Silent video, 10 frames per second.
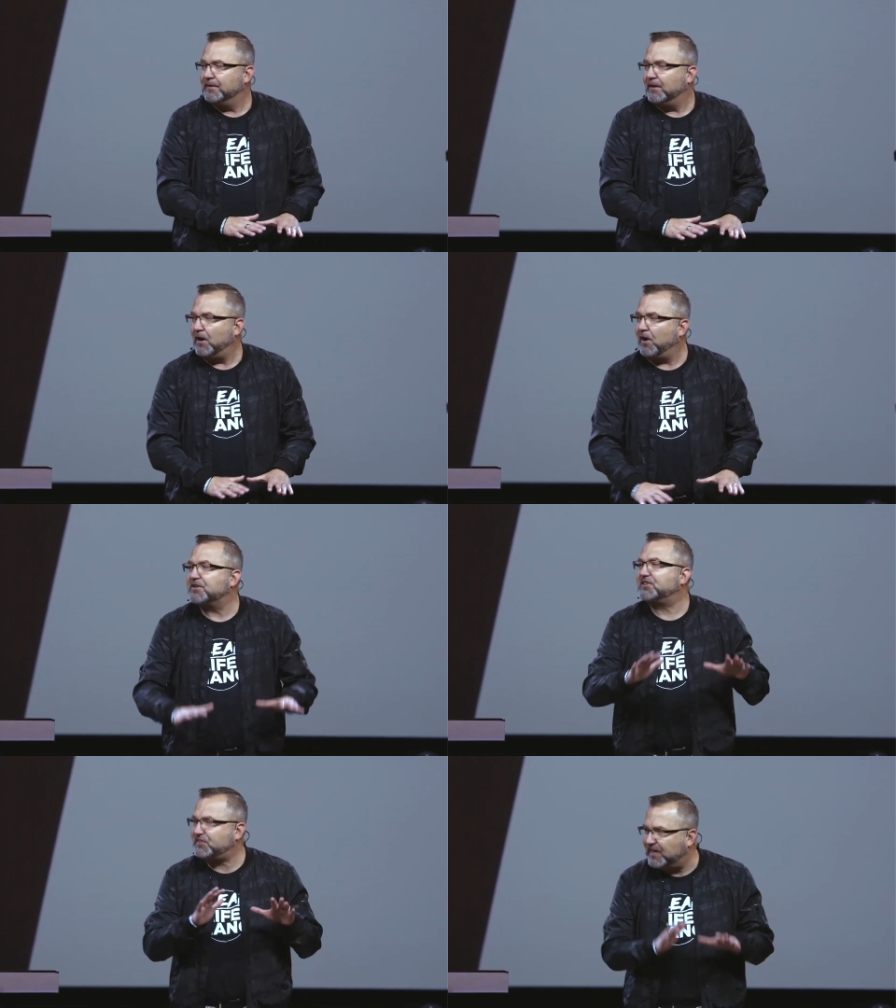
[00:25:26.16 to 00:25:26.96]
our
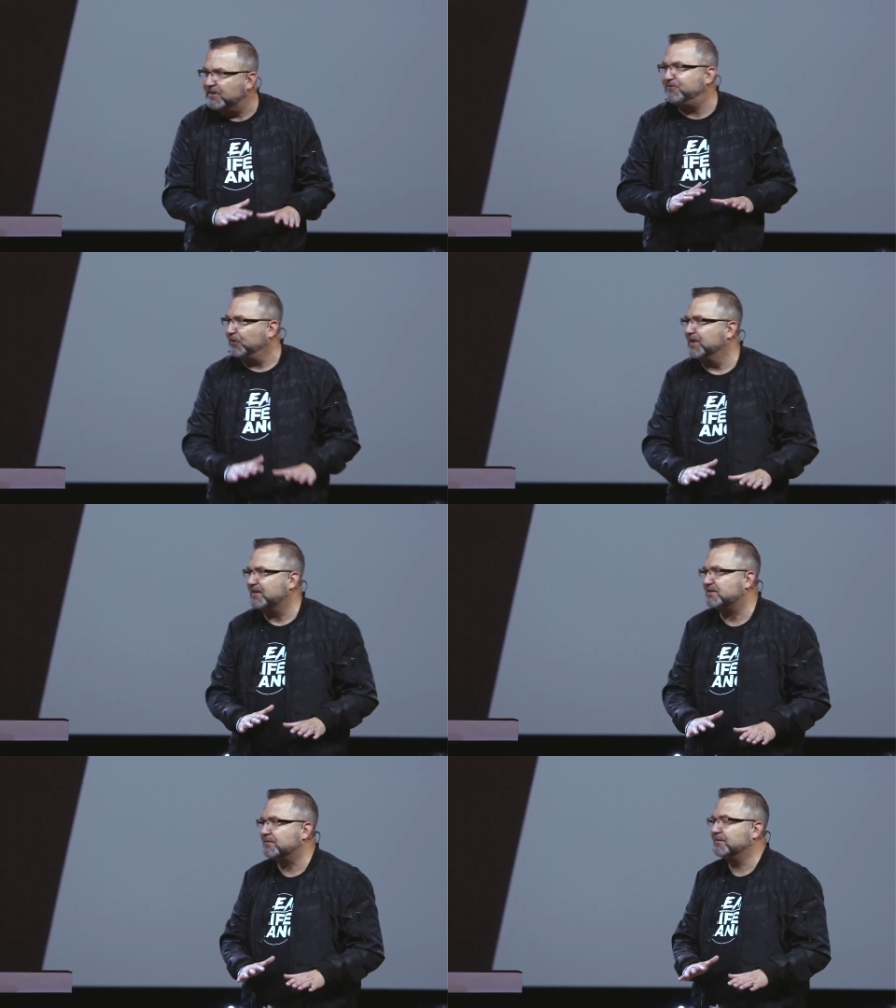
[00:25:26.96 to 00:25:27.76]

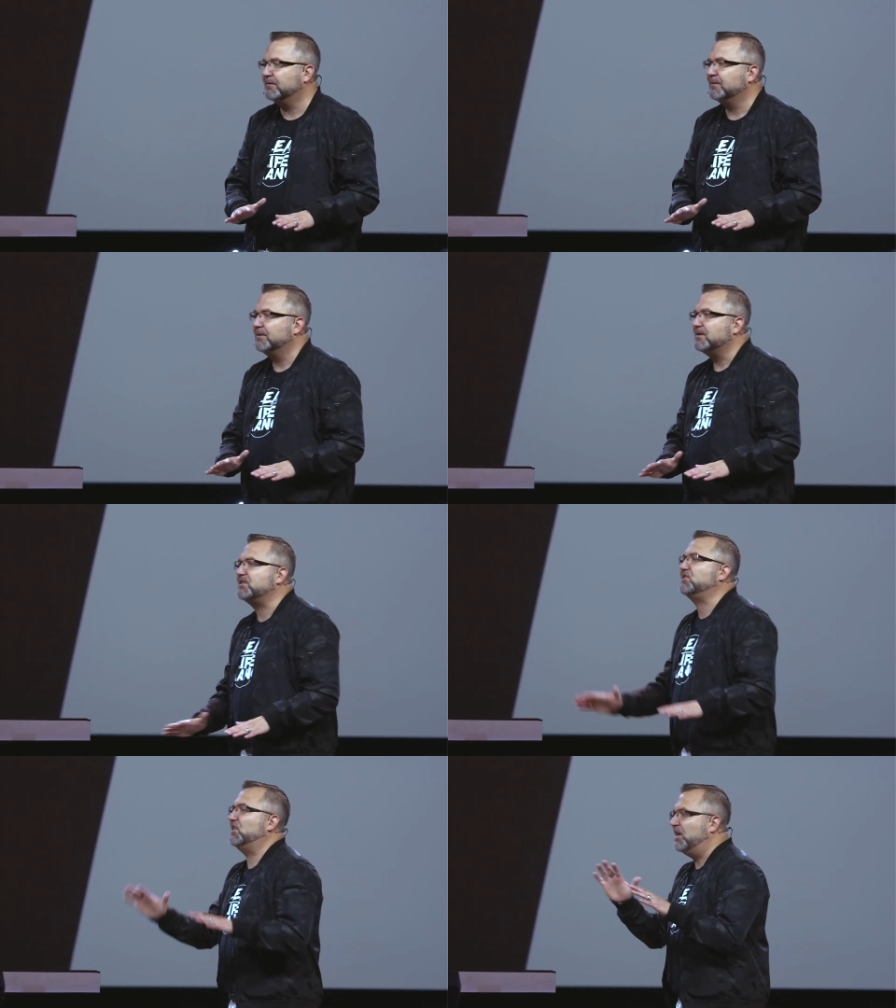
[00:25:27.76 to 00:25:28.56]
sinfulness,
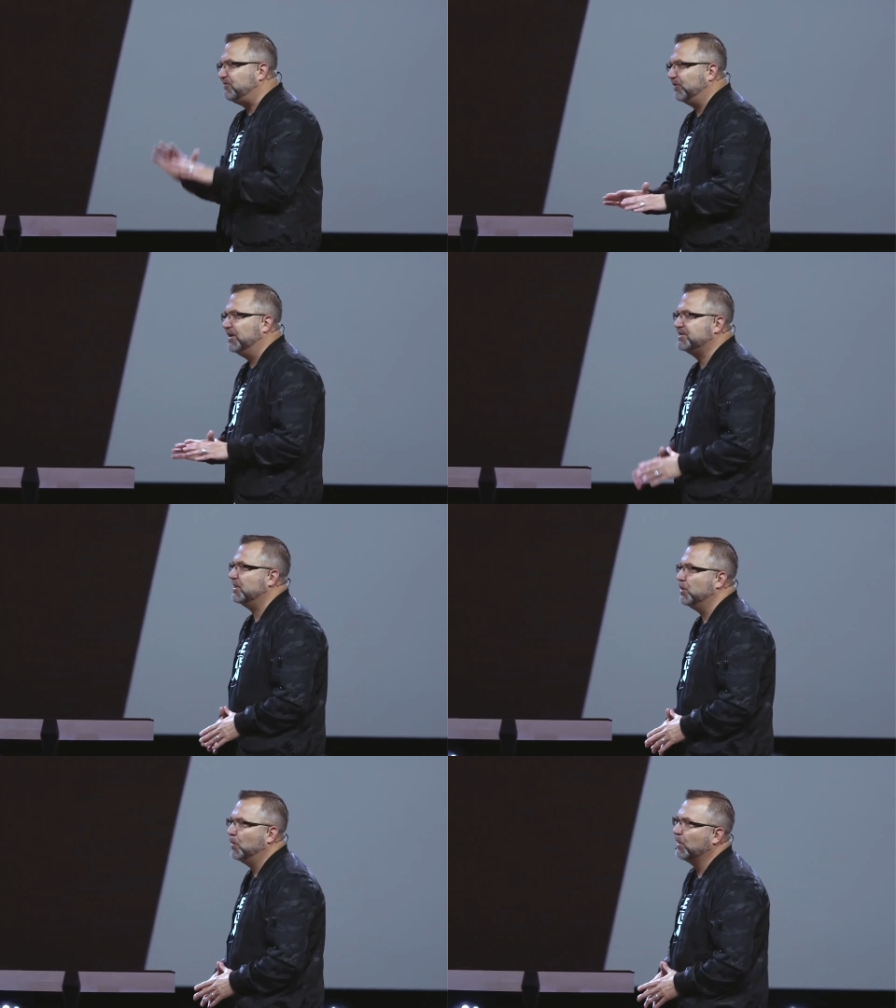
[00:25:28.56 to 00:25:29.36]
sinfulness in
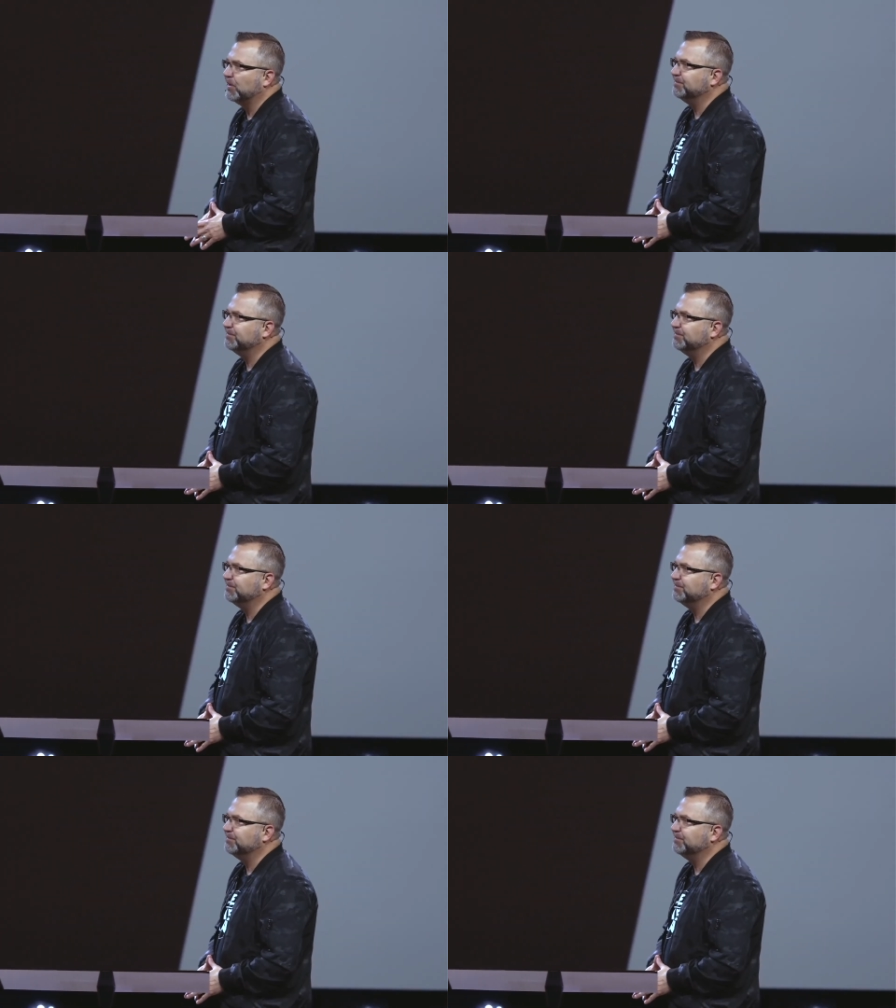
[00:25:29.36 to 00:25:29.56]
the world.